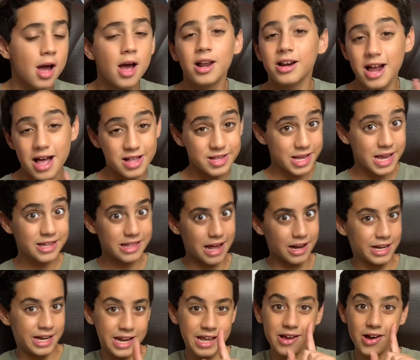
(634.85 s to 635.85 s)
Not saying
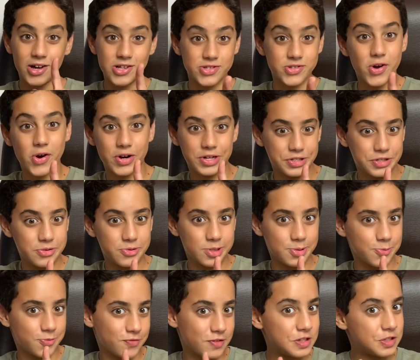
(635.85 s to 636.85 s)
that neons aren't used in
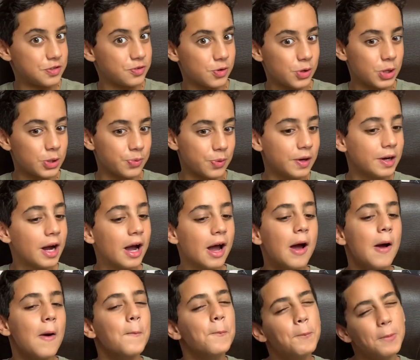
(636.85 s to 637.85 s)
professional artwork,
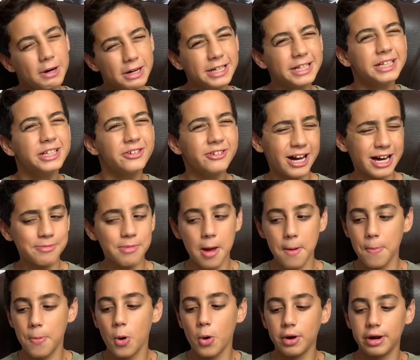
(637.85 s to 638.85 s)
but you get my
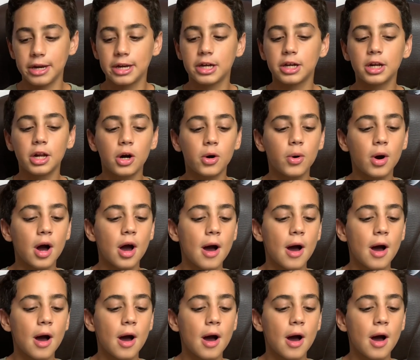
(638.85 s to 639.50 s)
point, you know.